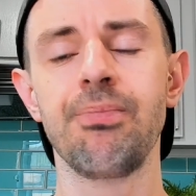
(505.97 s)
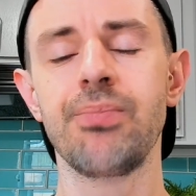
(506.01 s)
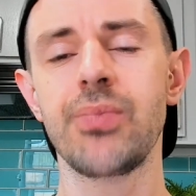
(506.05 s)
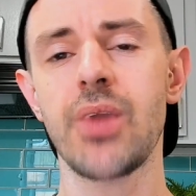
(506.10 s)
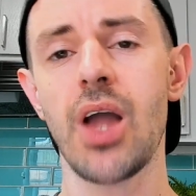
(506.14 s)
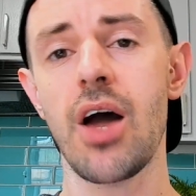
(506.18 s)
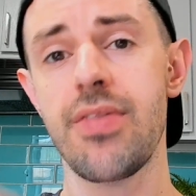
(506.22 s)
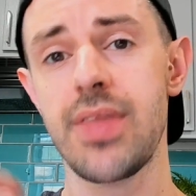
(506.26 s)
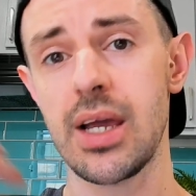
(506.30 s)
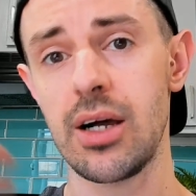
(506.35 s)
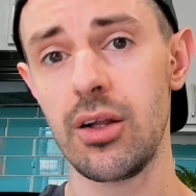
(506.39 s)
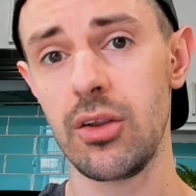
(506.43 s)
I
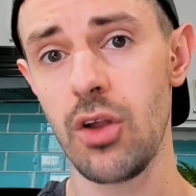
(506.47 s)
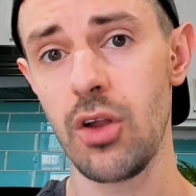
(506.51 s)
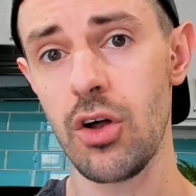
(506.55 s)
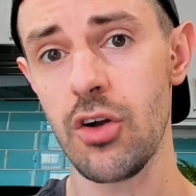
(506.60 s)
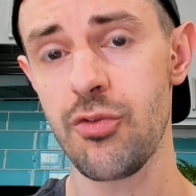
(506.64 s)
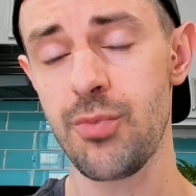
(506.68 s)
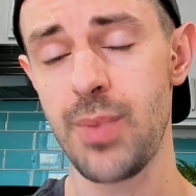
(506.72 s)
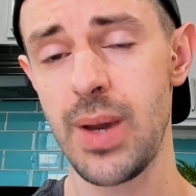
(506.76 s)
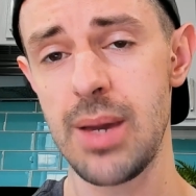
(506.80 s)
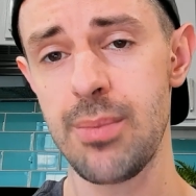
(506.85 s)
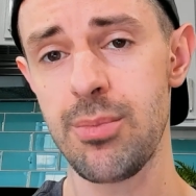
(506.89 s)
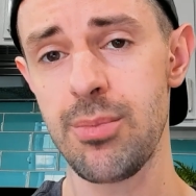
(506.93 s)
think a lot
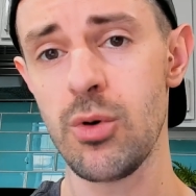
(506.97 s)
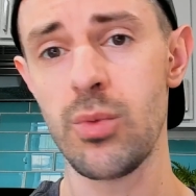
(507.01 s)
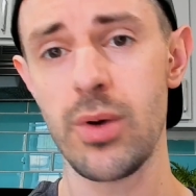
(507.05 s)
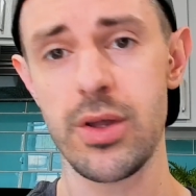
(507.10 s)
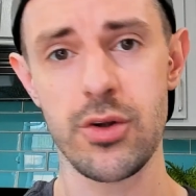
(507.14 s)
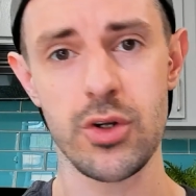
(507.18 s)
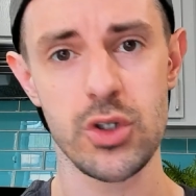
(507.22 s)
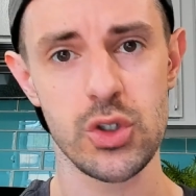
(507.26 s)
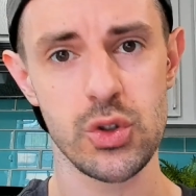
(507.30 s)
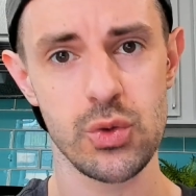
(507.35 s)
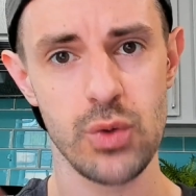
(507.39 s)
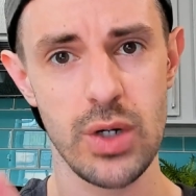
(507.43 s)
of people, whether
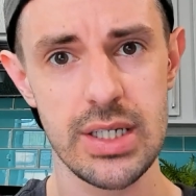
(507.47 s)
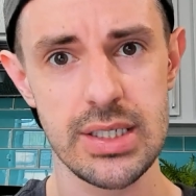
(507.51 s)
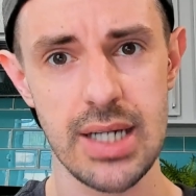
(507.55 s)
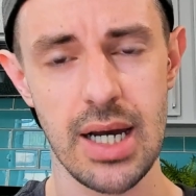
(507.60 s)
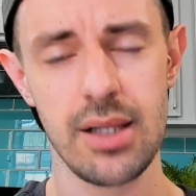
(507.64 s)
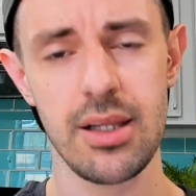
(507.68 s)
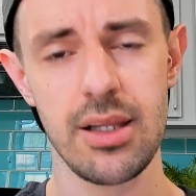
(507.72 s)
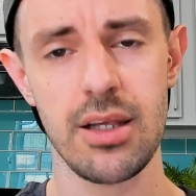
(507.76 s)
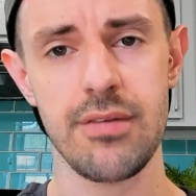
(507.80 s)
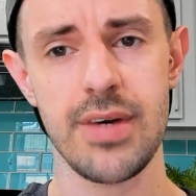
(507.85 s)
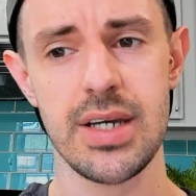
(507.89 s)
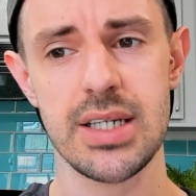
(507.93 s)
it's
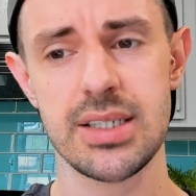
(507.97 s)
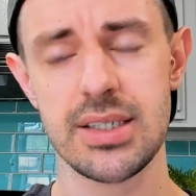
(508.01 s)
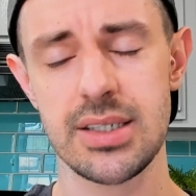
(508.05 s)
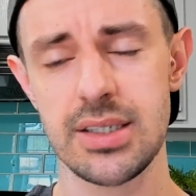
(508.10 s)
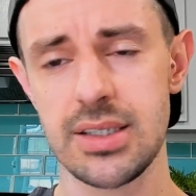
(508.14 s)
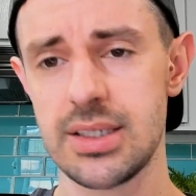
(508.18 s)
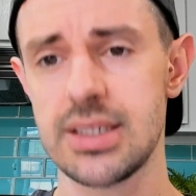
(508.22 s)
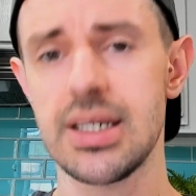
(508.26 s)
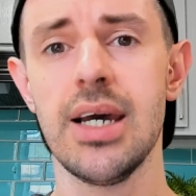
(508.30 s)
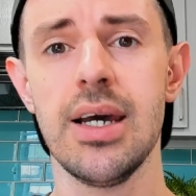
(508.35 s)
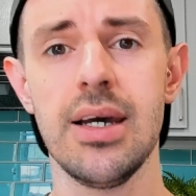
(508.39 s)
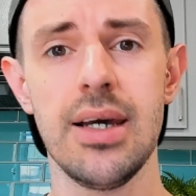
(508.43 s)
retail
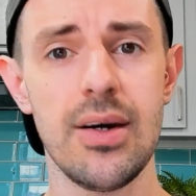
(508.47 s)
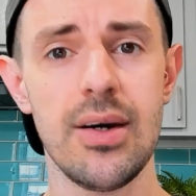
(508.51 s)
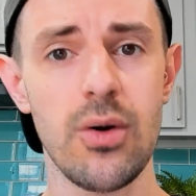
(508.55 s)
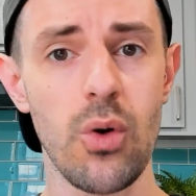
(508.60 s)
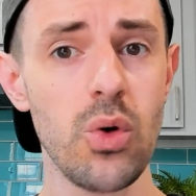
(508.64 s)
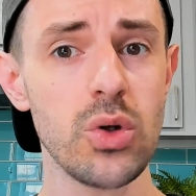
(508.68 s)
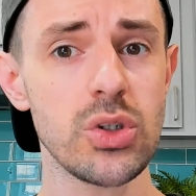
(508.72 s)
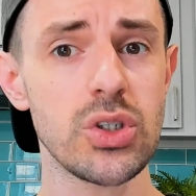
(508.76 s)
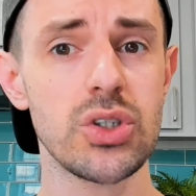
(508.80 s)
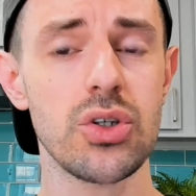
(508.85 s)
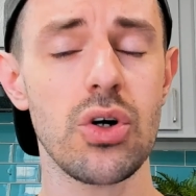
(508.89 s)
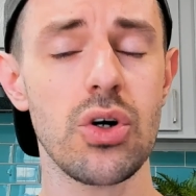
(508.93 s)
investors
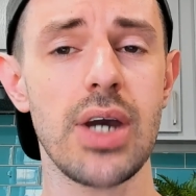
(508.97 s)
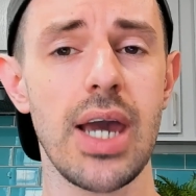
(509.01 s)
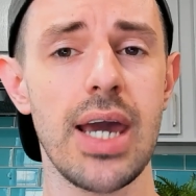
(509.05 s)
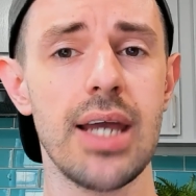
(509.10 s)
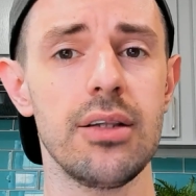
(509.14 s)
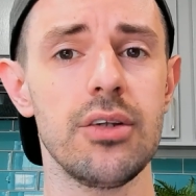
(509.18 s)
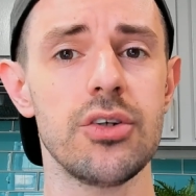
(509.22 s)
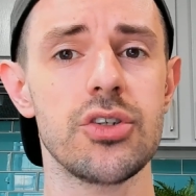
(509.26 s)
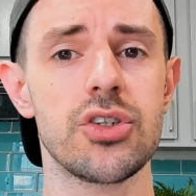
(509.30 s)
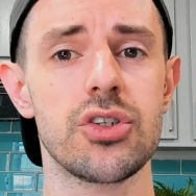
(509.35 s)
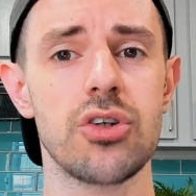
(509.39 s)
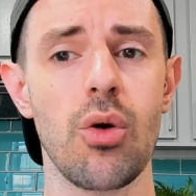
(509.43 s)
or stock
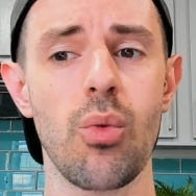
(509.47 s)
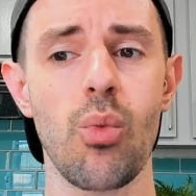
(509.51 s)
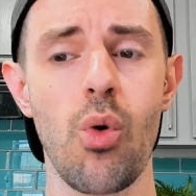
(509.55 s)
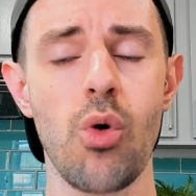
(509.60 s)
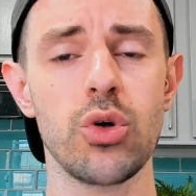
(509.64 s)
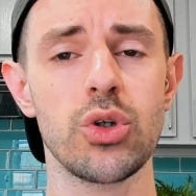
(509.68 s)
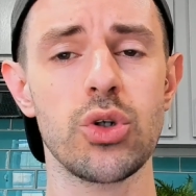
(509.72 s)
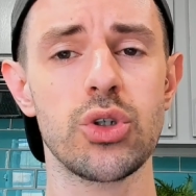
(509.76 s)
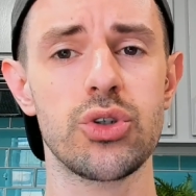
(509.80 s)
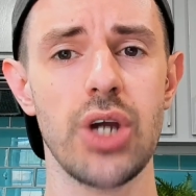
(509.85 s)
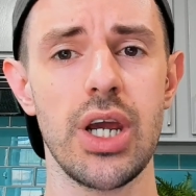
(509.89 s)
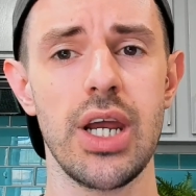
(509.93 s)
analysts on
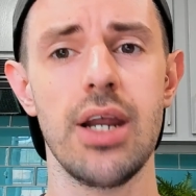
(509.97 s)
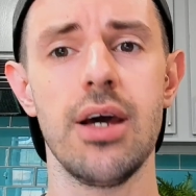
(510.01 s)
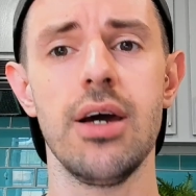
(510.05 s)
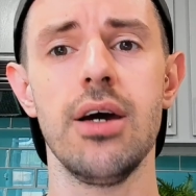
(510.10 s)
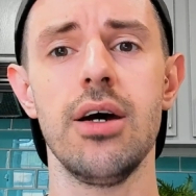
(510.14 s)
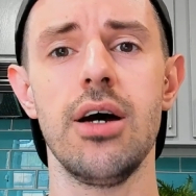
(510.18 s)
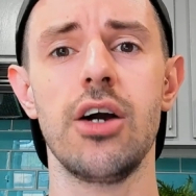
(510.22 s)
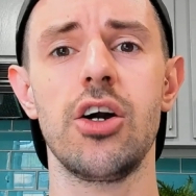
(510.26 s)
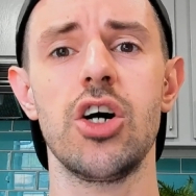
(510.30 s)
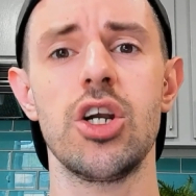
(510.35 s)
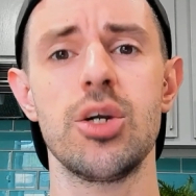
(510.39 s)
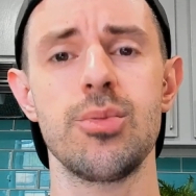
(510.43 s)
Wall Street,
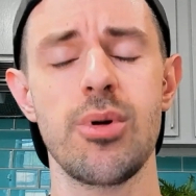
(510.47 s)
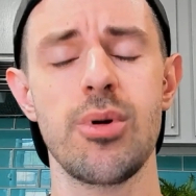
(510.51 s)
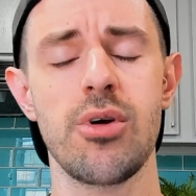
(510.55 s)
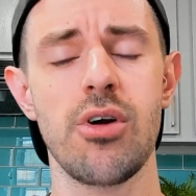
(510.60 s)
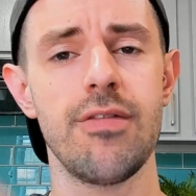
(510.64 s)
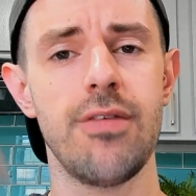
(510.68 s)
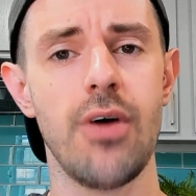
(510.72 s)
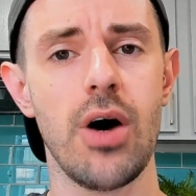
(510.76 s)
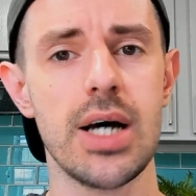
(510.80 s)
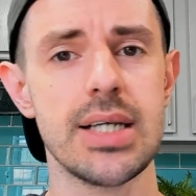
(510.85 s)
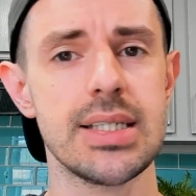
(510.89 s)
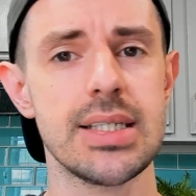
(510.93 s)
are going to be
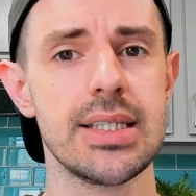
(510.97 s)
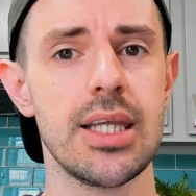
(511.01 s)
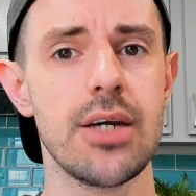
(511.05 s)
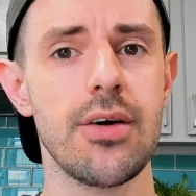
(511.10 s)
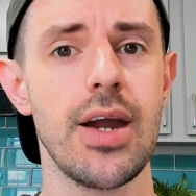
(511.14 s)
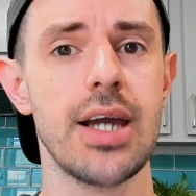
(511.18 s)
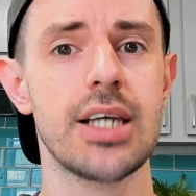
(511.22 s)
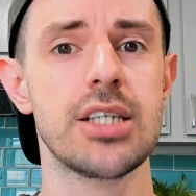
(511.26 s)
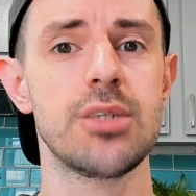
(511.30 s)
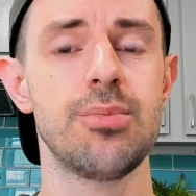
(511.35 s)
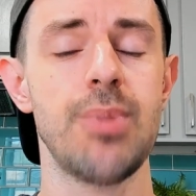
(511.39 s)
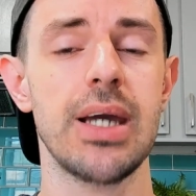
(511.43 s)
revising their
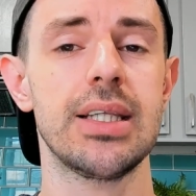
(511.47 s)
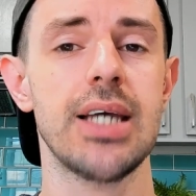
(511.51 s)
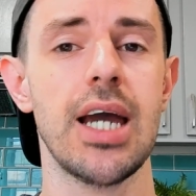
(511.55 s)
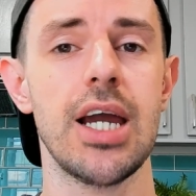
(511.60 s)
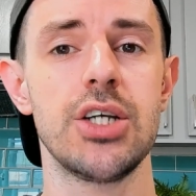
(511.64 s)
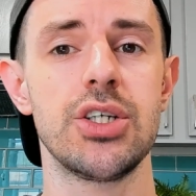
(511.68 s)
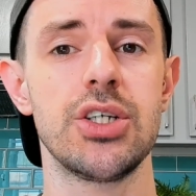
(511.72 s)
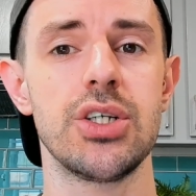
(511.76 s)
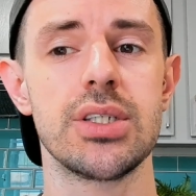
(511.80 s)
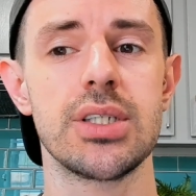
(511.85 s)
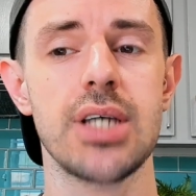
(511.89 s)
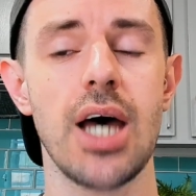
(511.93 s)

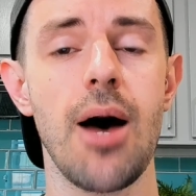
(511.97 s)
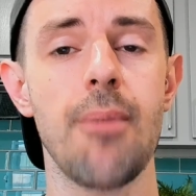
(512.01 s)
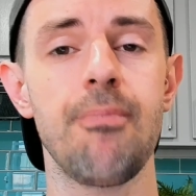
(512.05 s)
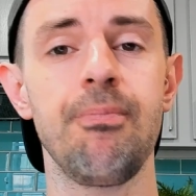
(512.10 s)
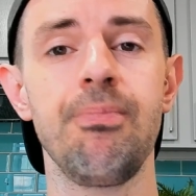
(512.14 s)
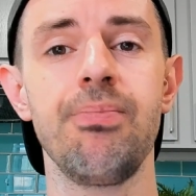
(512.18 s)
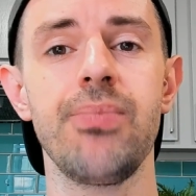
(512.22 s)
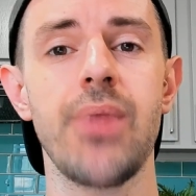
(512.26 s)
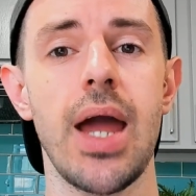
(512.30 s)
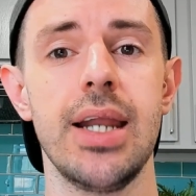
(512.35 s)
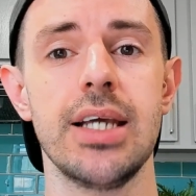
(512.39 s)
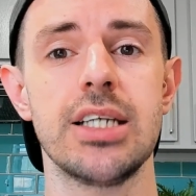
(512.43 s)
expectations
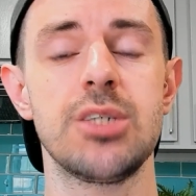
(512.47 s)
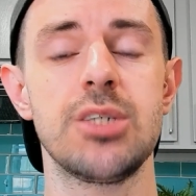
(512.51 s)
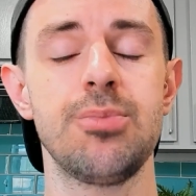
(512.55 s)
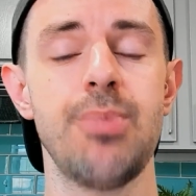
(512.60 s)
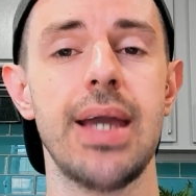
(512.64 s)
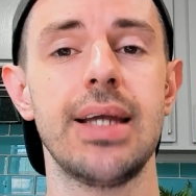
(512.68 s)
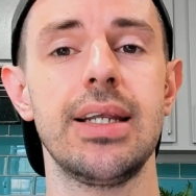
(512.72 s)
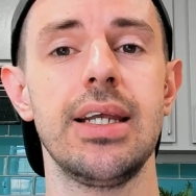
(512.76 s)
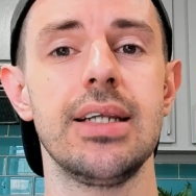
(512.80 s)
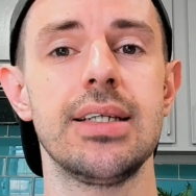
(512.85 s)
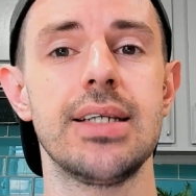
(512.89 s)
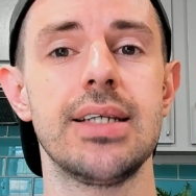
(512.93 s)
up and
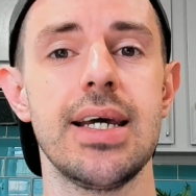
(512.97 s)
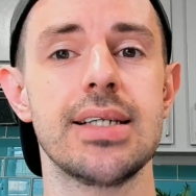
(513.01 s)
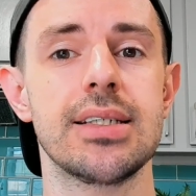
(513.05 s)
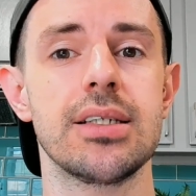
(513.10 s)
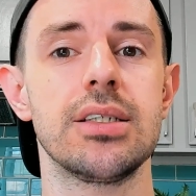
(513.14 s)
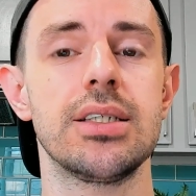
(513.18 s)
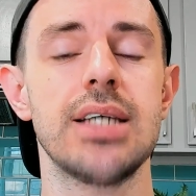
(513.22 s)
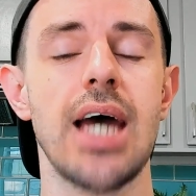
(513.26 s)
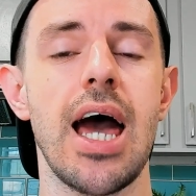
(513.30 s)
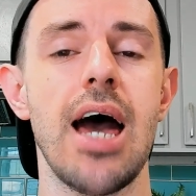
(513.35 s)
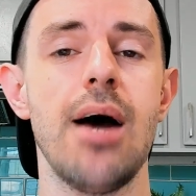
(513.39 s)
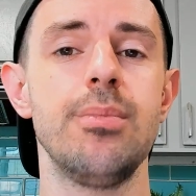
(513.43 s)
expecting Tesla
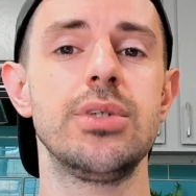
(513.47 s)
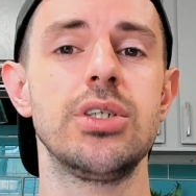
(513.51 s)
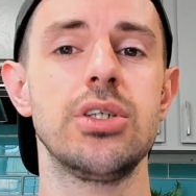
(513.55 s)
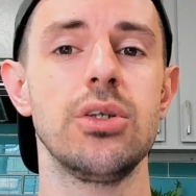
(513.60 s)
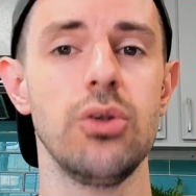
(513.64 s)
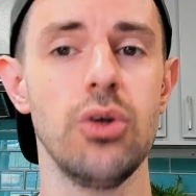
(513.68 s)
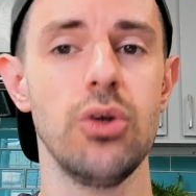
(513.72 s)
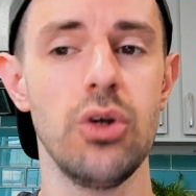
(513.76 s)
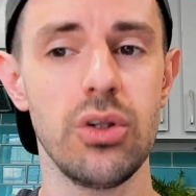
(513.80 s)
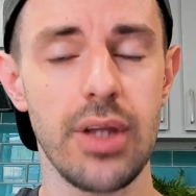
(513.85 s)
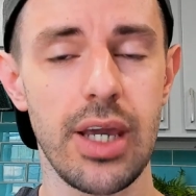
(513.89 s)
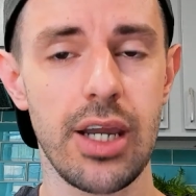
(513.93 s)
to
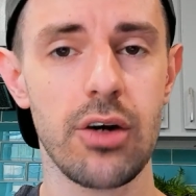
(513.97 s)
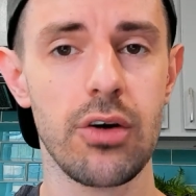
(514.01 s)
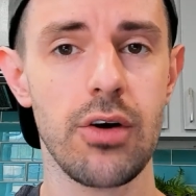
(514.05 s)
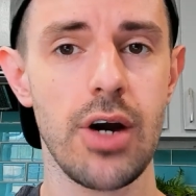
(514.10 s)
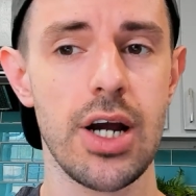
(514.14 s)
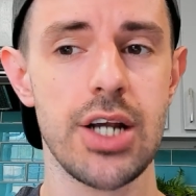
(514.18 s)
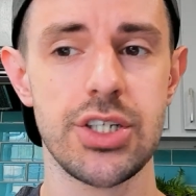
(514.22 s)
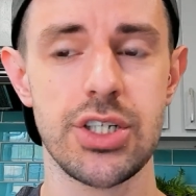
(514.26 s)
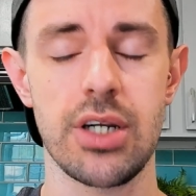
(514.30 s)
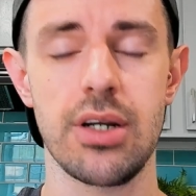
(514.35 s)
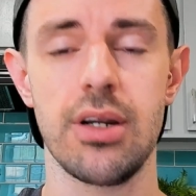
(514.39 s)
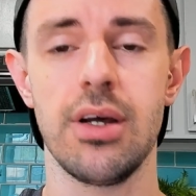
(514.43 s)
absolutely
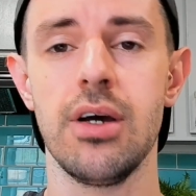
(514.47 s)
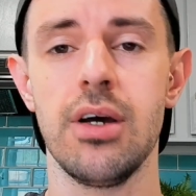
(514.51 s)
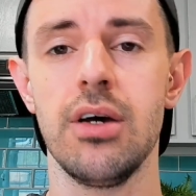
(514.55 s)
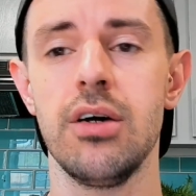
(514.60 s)
crush it.